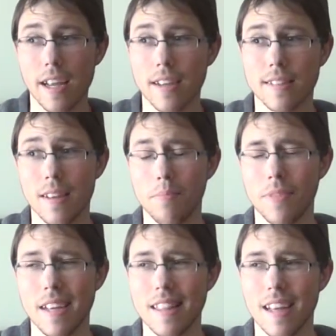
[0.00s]
I guess,
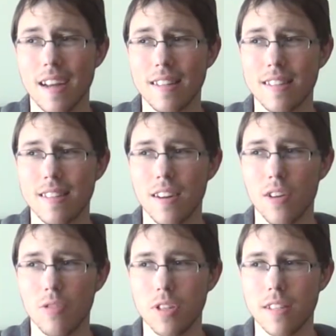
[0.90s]
something that's, you
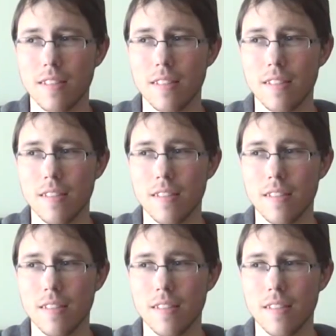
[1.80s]
know, just